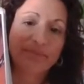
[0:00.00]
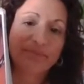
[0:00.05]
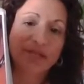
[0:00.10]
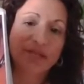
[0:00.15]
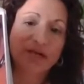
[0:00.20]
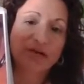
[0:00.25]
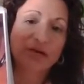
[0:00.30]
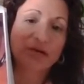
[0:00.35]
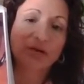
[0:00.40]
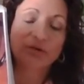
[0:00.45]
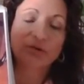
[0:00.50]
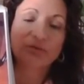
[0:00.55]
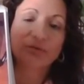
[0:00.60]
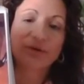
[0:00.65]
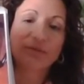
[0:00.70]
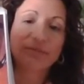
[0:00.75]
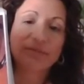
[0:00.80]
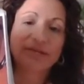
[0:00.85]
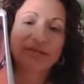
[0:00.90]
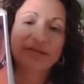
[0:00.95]
a colored
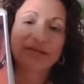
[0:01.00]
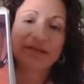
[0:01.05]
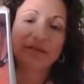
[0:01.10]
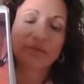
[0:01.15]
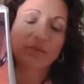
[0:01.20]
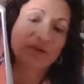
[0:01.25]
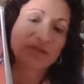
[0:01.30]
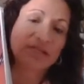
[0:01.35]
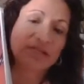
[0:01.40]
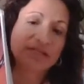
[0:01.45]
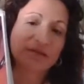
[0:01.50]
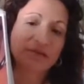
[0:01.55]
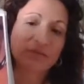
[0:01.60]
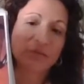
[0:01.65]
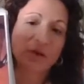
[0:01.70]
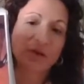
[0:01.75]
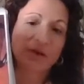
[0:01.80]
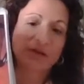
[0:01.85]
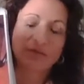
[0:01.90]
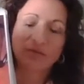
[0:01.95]
ribbon. We did
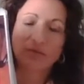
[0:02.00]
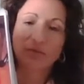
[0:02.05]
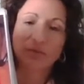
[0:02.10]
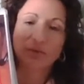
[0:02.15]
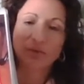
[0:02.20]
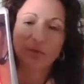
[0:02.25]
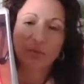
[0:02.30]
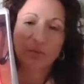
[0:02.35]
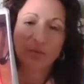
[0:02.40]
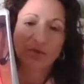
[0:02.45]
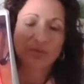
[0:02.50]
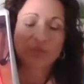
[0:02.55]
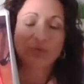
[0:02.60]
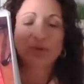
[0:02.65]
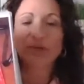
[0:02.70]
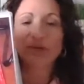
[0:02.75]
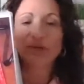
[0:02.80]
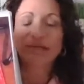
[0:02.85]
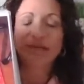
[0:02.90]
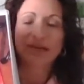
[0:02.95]
one with one print